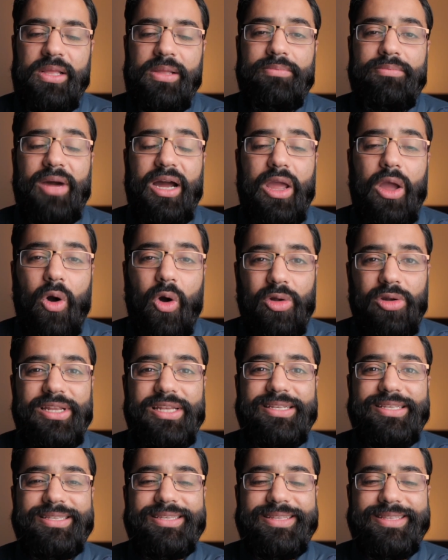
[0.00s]
My
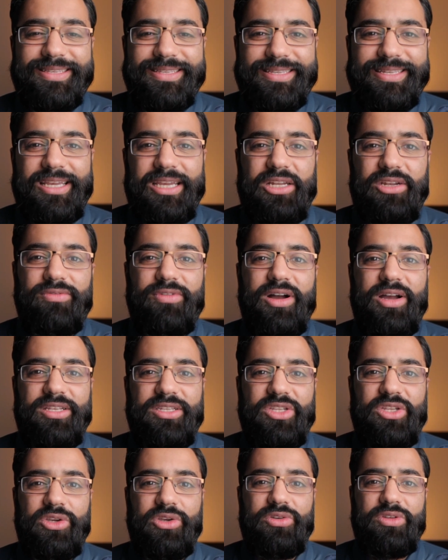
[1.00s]
honest, sincere
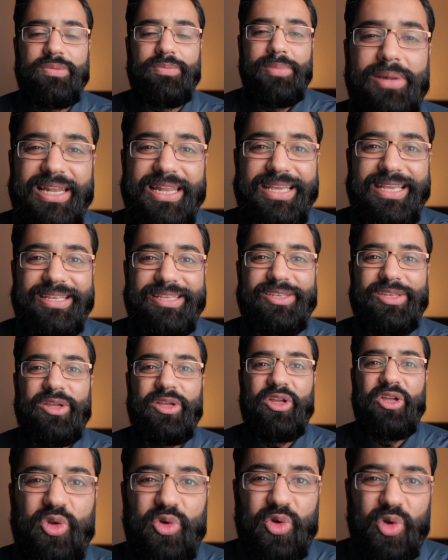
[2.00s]
advice to you is please
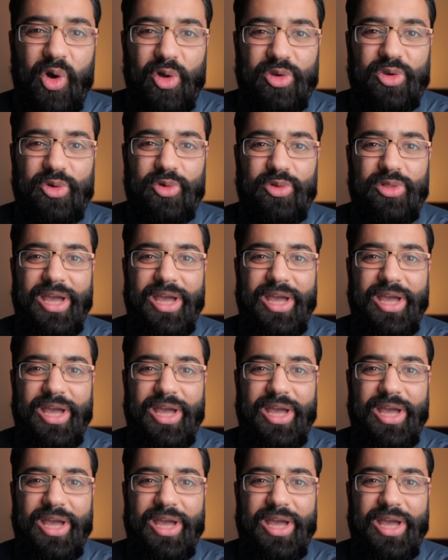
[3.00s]
do not do